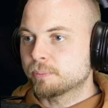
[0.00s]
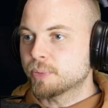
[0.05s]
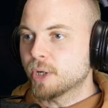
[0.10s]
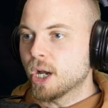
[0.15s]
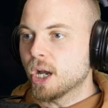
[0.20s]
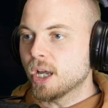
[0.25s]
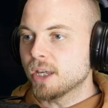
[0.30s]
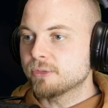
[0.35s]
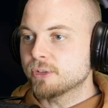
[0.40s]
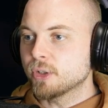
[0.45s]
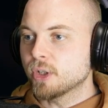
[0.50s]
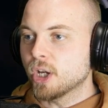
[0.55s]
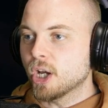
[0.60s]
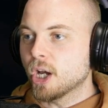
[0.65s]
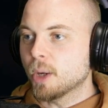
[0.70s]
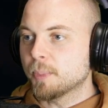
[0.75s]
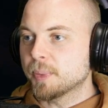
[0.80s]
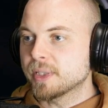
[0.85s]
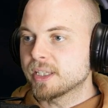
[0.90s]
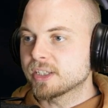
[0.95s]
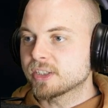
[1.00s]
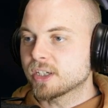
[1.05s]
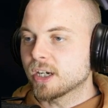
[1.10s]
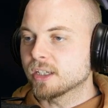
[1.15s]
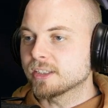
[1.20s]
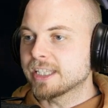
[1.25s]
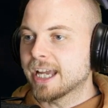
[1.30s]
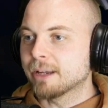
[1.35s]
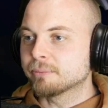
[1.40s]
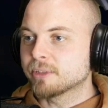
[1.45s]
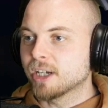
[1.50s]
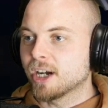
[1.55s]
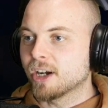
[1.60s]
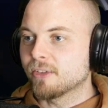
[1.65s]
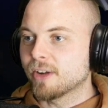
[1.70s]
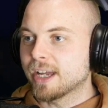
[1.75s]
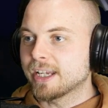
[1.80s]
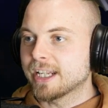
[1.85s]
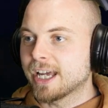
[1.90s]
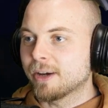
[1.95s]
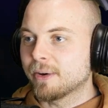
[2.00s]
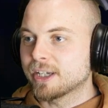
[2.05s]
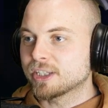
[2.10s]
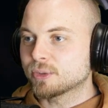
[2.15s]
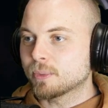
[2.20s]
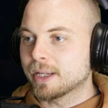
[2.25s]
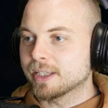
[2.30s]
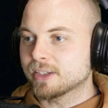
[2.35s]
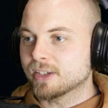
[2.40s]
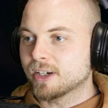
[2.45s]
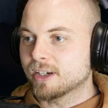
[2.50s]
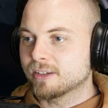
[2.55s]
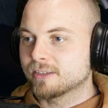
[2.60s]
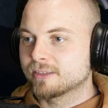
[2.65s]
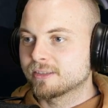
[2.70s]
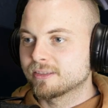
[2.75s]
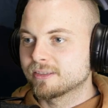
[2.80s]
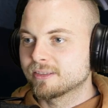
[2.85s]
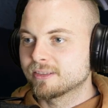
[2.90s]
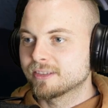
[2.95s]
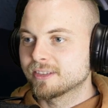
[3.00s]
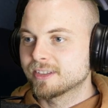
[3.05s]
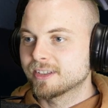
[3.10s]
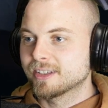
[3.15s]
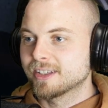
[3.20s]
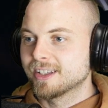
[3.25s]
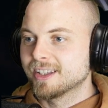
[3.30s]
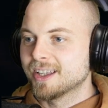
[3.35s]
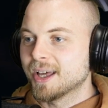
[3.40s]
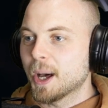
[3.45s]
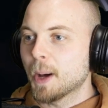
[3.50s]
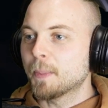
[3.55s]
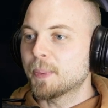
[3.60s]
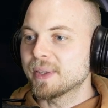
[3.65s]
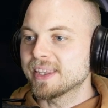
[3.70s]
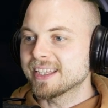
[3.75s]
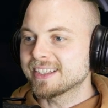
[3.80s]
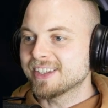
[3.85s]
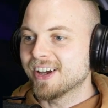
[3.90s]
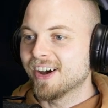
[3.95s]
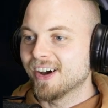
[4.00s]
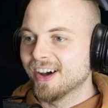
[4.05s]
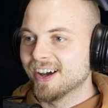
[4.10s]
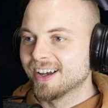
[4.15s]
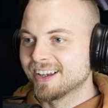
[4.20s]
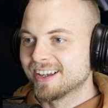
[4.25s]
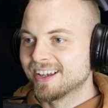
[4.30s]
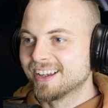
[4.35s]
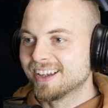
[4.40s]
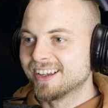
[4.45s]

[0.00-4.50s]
Bro, if you don't open this goddamn door right now, I swear to God! Open the door!